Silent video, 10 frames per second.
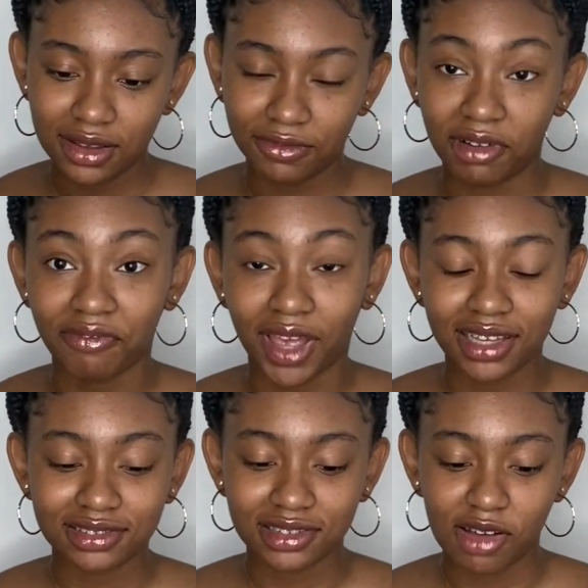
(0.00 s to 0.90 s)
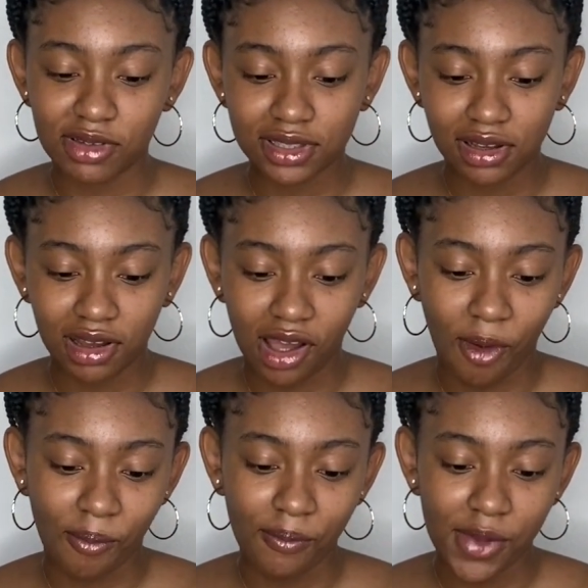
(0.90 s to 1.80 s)
from Fashion Nova's
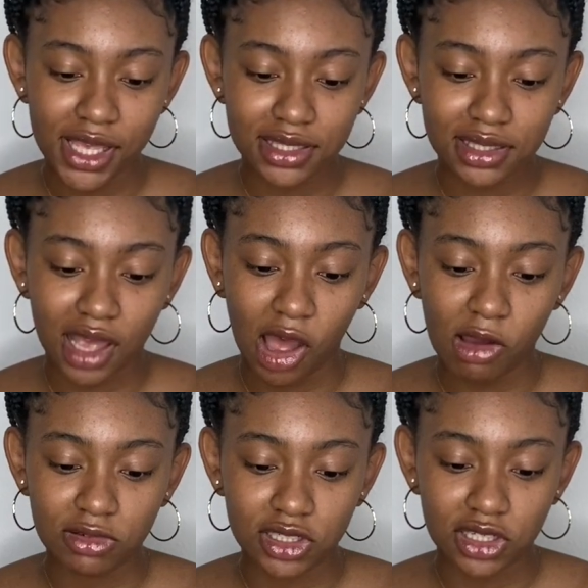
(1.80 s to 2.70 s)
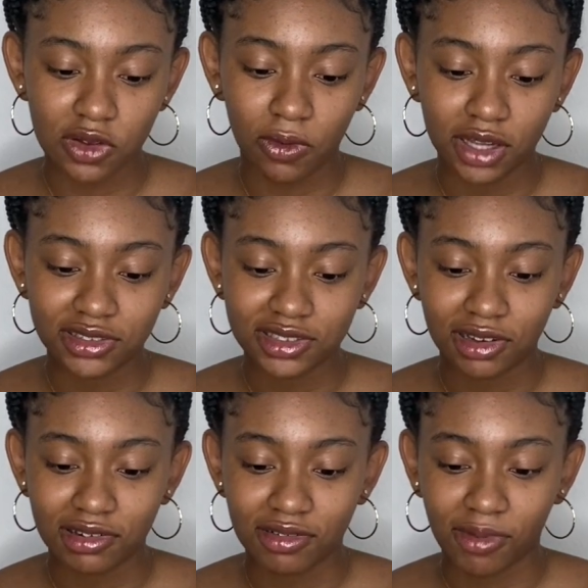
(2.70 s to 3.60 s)
called Miss OG One
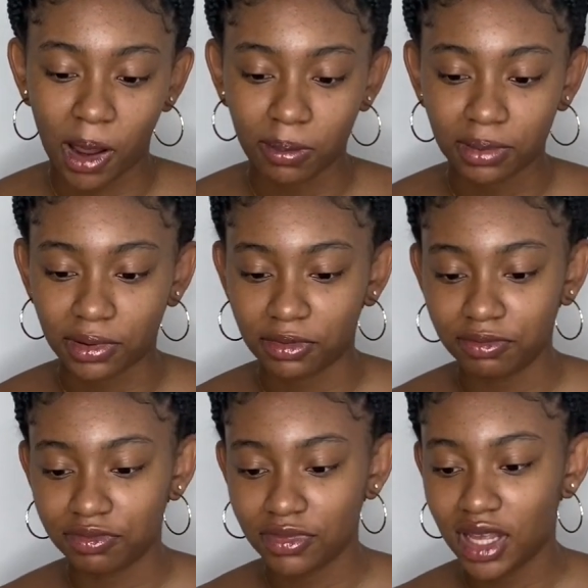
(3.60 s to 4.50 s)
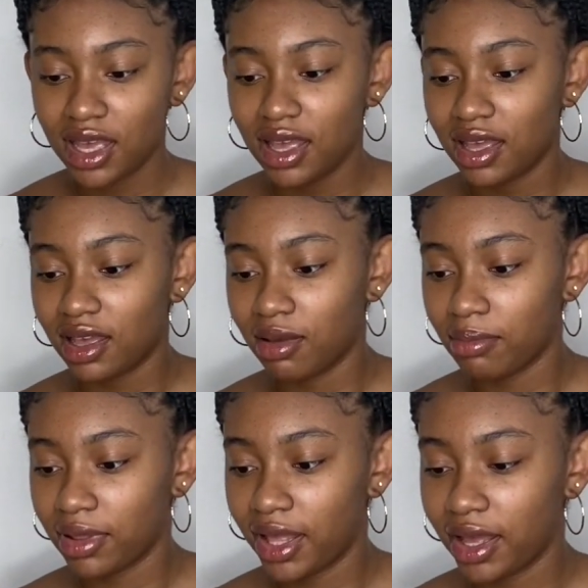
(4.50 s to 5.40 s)
Shoulder Romper in
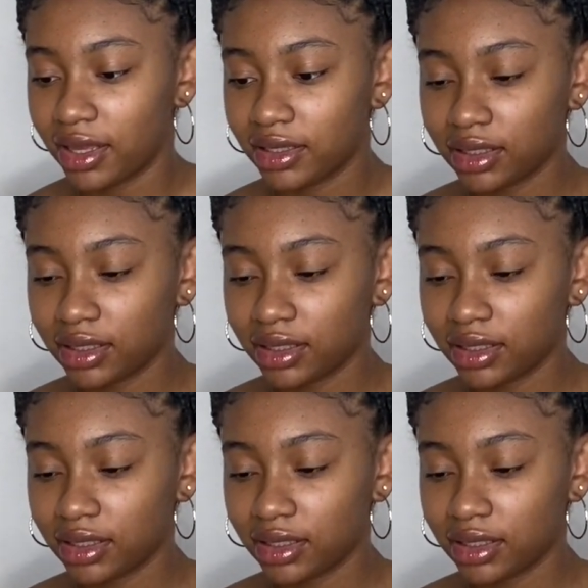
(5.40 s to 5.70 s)
black.